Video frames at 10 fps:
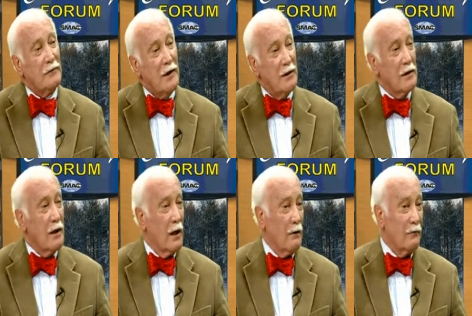that
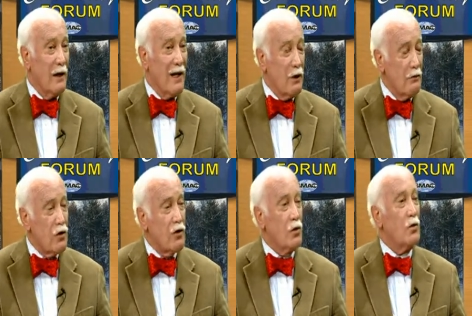our uh,
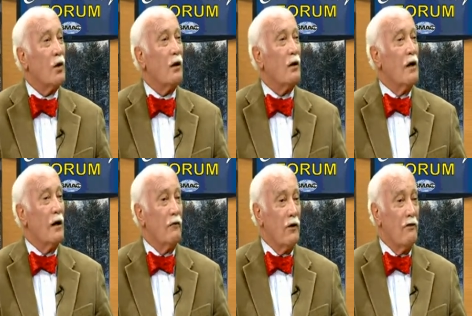adherents to uh,
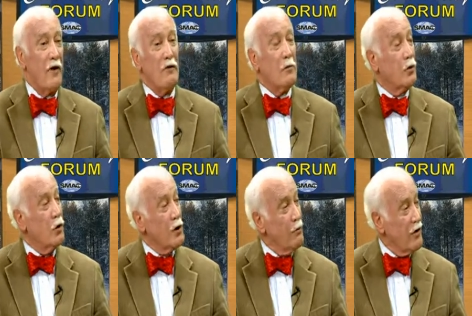are very favorable
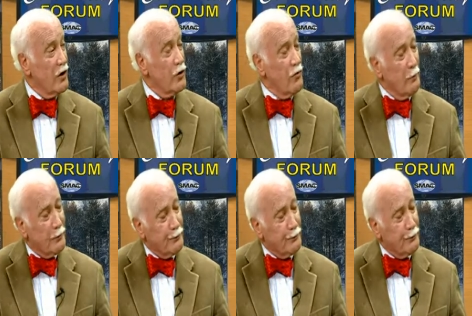towards President Trump.